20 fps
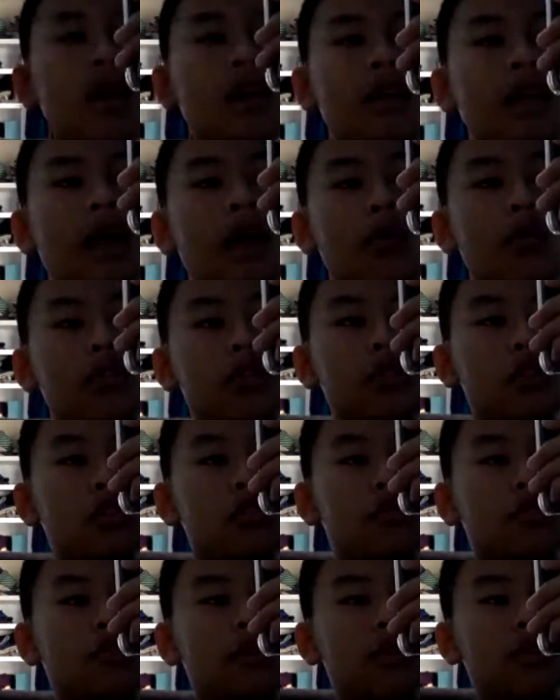that
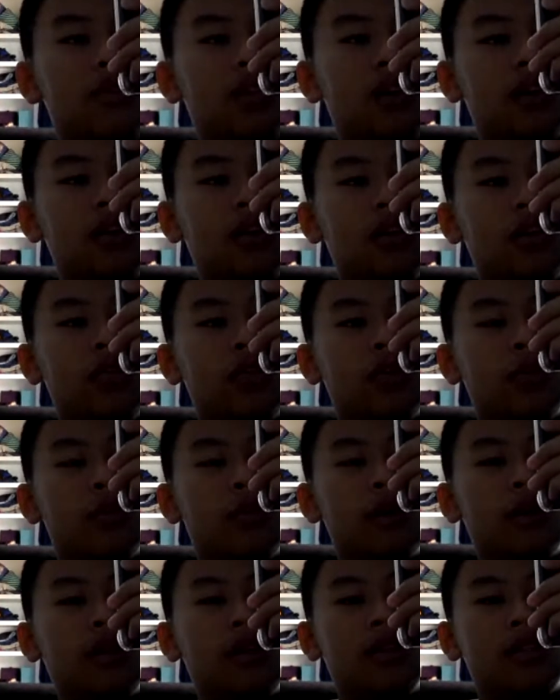results from the download from
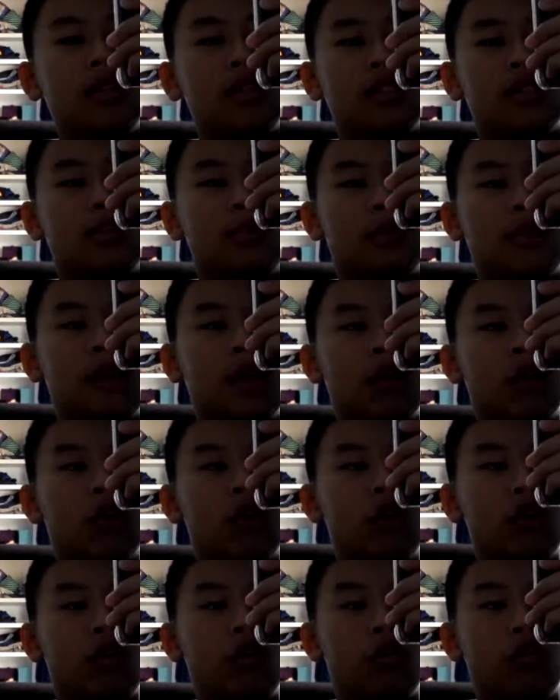any such
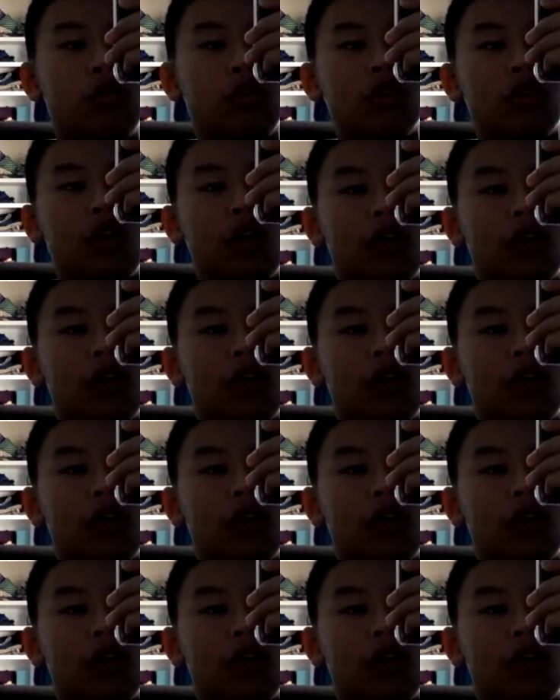material. You further